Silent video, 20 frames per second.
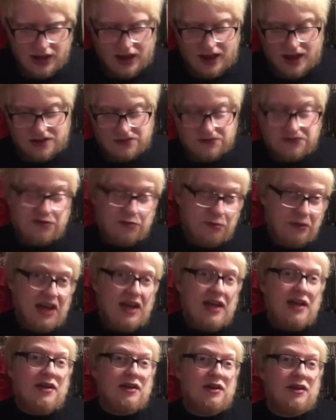And for
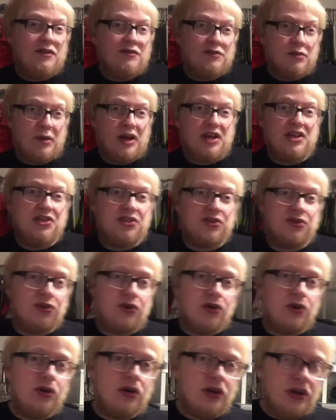me, for my
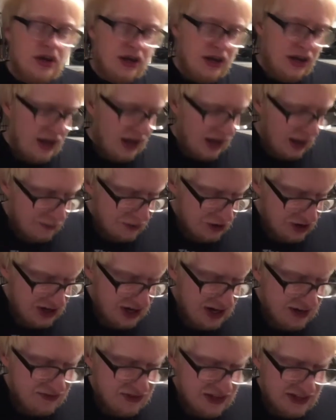score, I'm going to
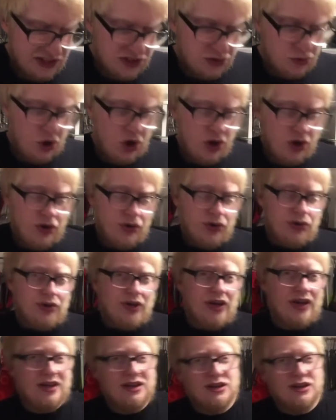give this one